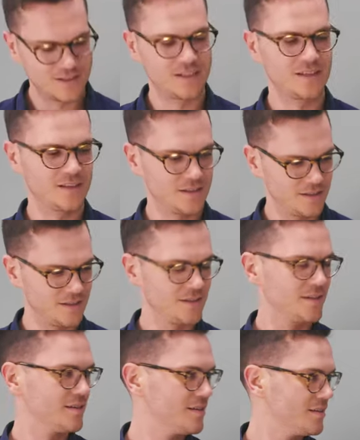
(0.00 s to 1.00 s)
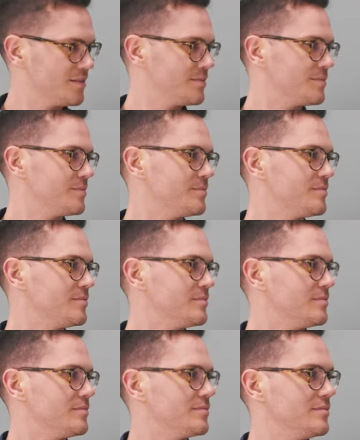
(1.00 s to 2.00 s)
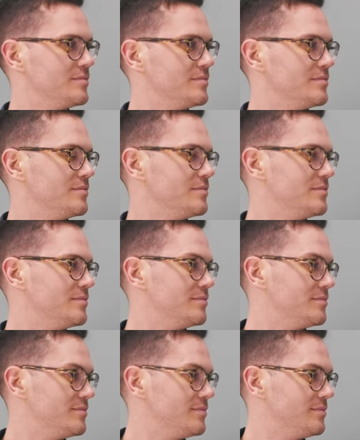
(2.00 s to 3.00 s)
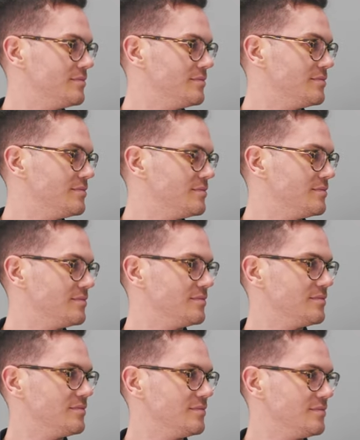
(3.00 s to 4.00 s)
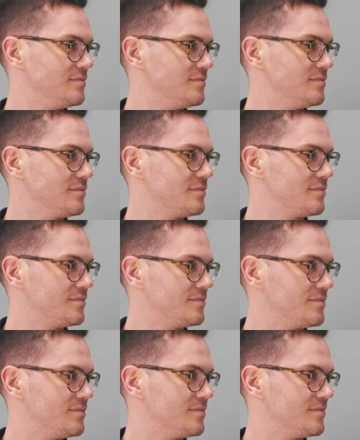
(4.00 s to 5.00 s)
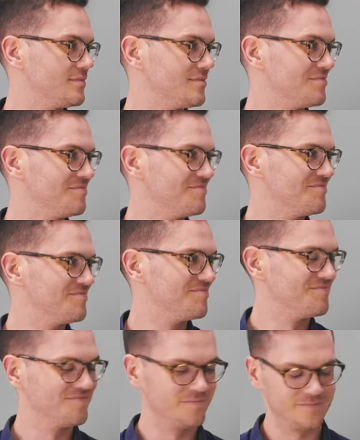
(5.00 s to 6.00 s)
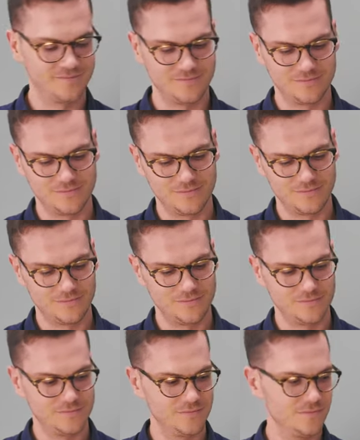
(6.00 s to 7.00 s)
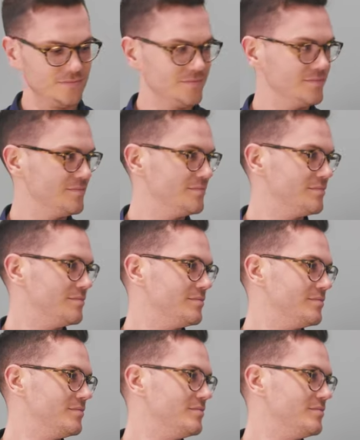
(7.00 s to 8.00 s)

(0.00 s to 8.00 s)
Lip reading: (silent)